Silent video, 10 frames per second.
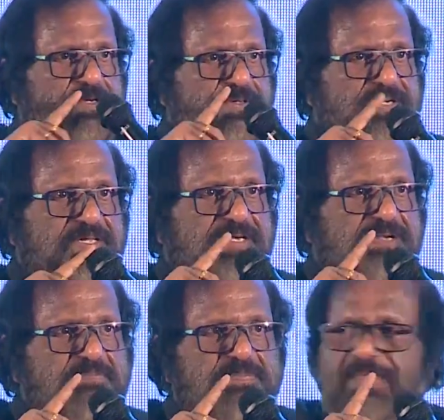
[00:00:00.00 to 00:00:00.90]
Are you ready
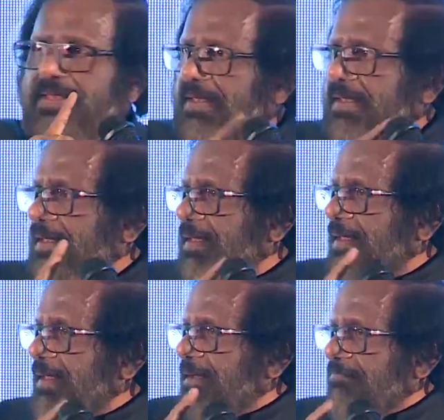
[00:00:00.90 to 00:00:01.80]
there?
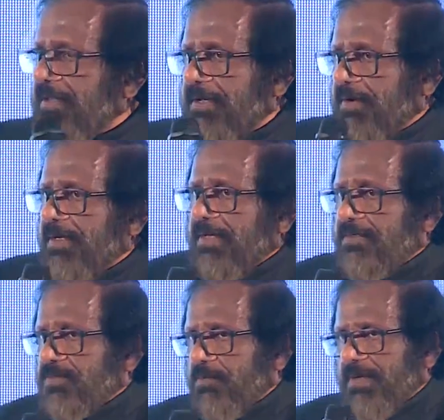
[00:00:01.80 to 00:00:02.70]
Very good.
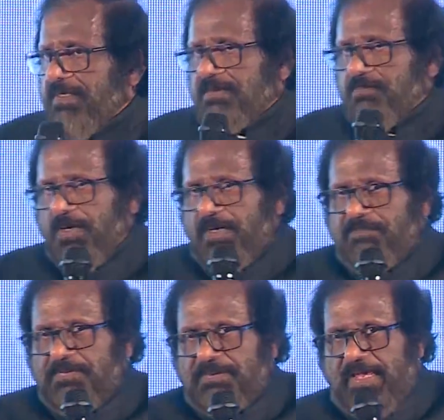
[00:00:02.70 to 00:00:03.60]
So please walk
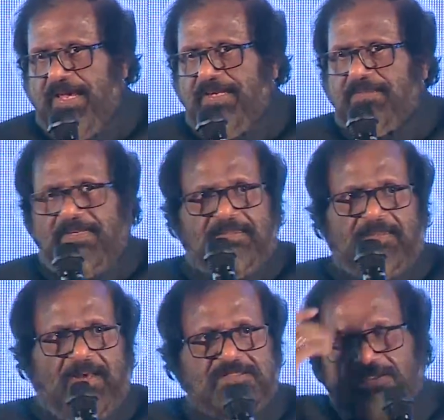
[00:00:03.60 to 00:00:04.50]
up the hand and
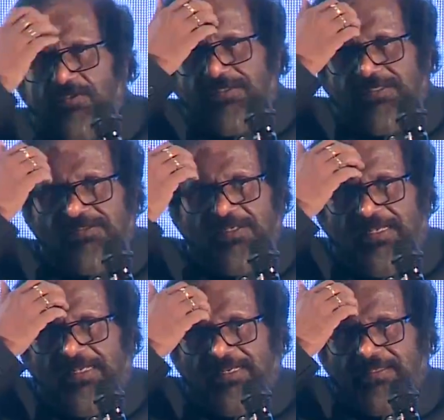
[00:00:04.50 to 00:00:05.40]
ask the questions.
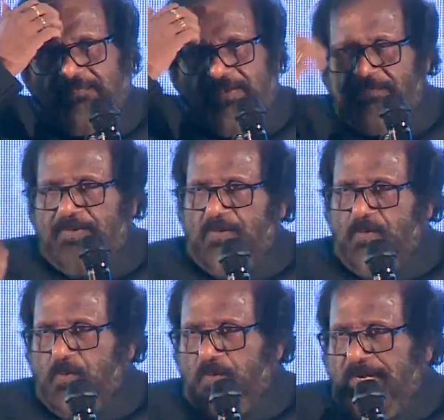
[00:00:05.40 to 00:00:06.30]
The people
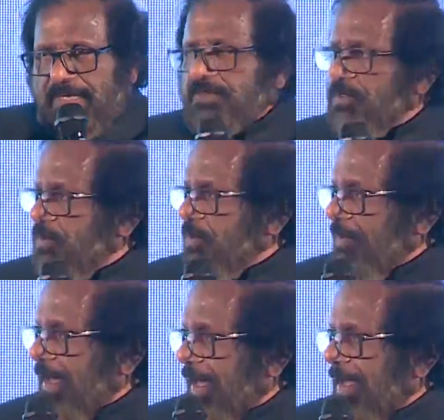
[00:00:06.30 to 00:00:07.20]
who would like to
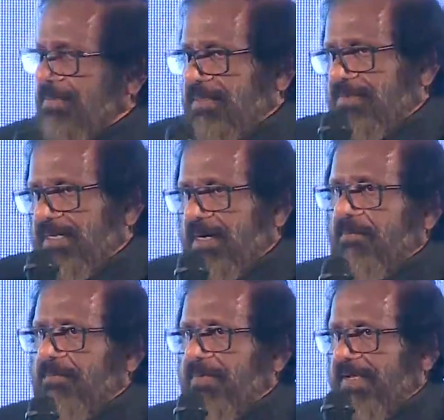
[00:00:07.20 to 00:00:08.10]
answer, they'll
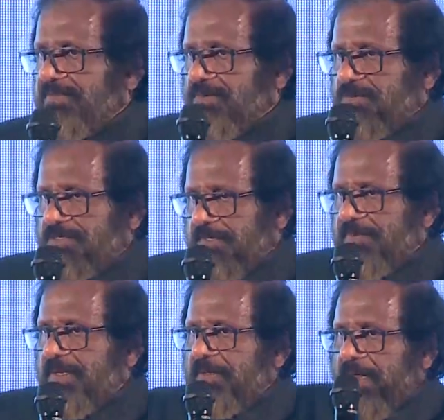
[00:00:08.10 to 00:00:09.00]
come up and ask the question.
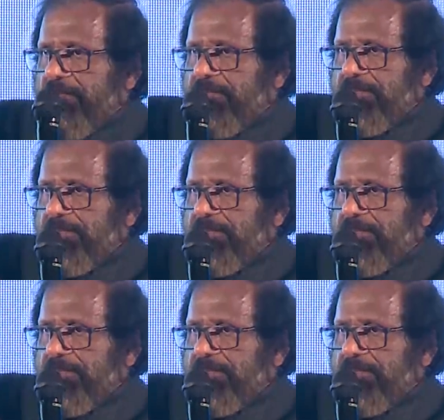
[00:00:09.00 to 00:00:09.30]
Yeah.